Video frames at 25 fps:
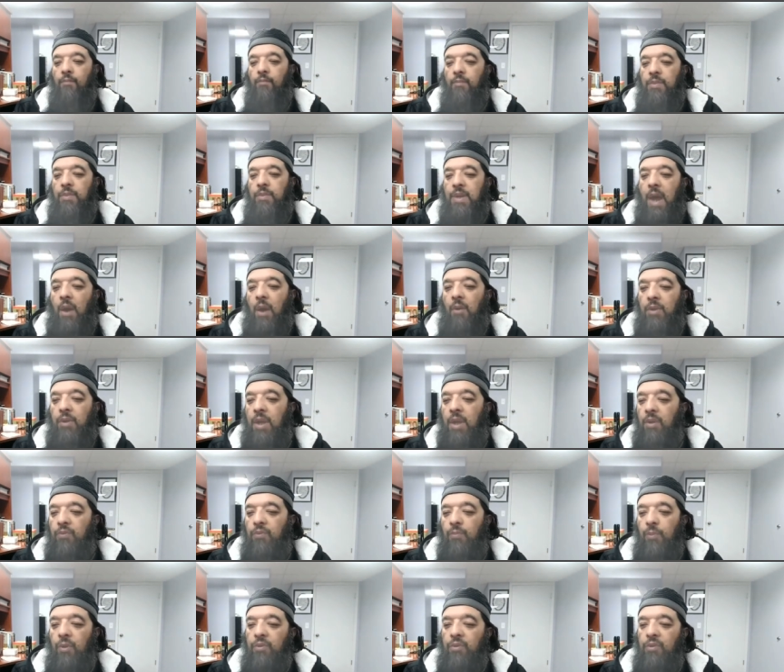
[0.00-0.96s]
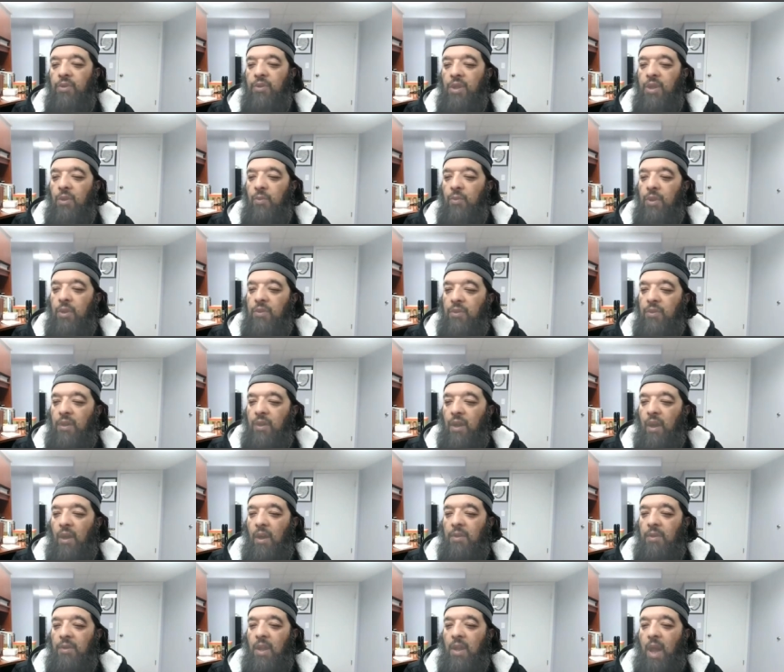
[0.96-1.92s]
nowadays mostly you would see
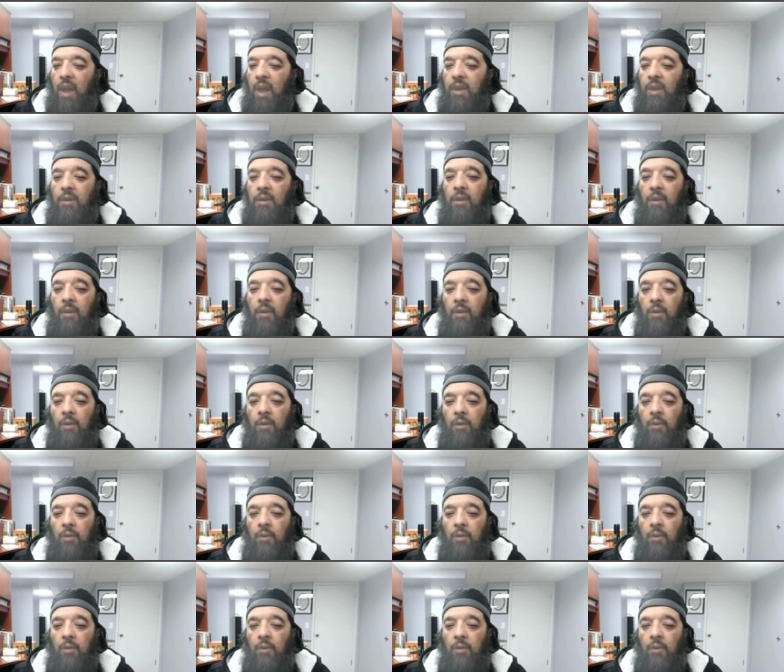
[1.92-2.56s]
online,